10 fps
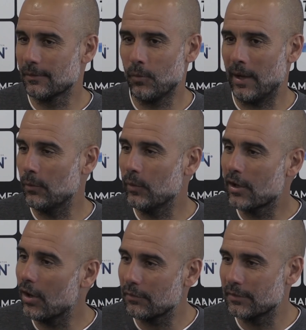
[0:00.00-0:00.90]
one
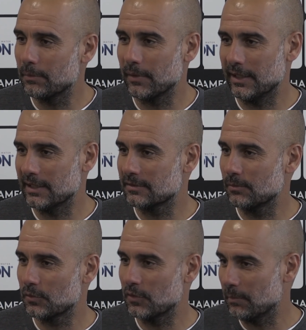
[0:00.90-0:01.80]
week off the players,
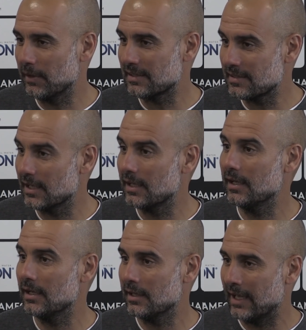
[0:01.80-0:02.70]
most of the players stay
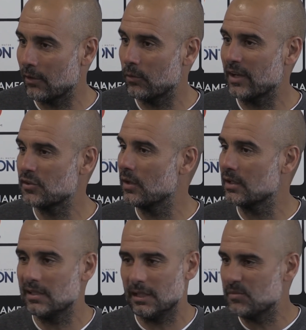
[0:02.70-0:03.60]
here. The other
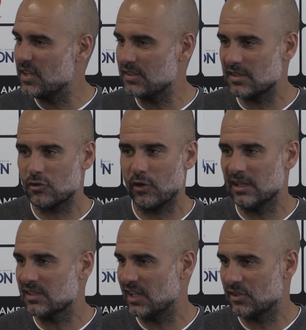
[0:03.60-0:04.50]
national team changed the
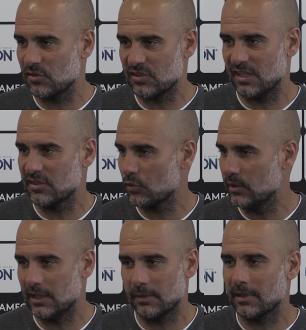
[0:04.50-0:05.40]
training session, changed the
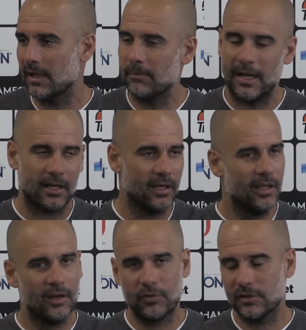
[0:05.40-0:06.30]
rhythm, came back
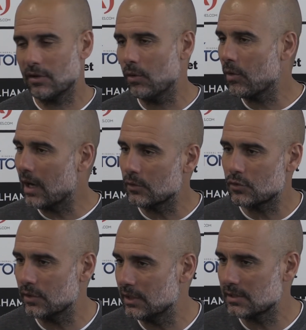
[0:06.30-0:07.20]
for their own
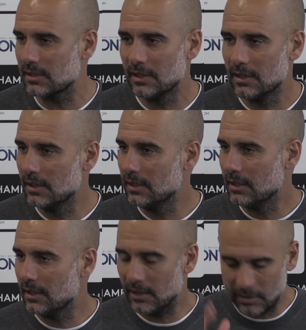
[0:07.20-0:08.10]
countries.
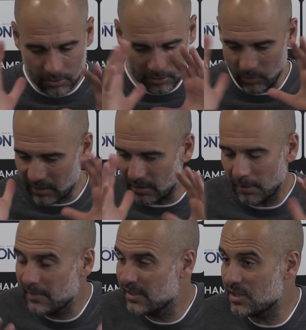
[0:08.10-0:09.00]
And you, you are a
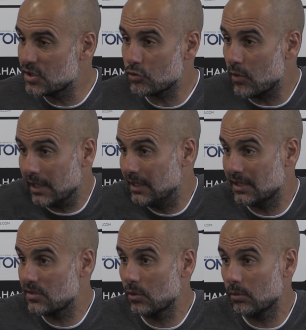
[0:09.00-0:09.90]
little bit distracted,
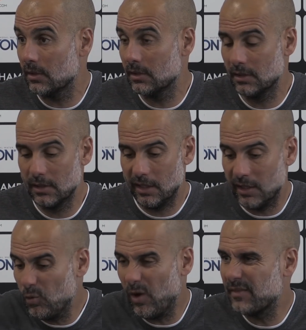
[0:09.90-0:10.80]
that's normal.
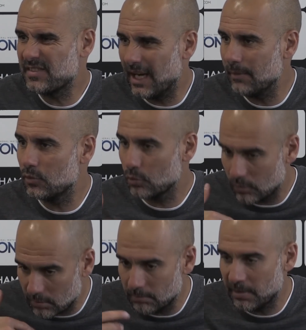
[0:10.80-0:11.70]
And you don't have time
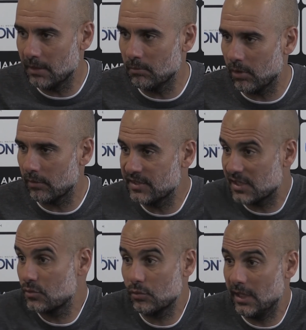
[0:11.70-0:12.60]
to be involved.
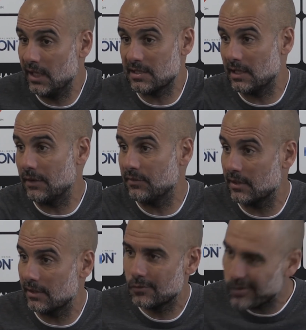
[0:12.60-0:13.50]
Just two days, and
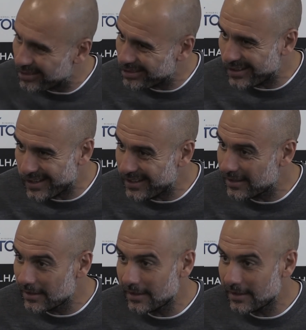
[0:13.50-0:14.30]
after twelve thirty,